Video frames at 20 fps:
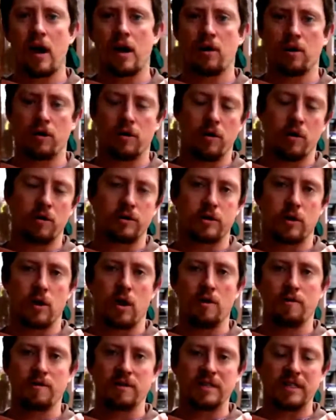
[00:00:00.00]
and also
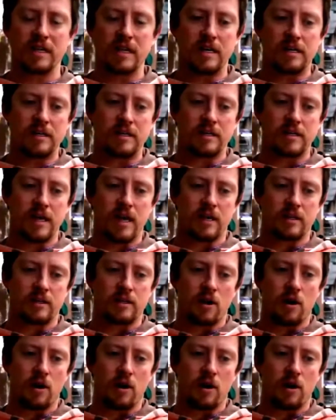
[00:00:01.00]
overseas says,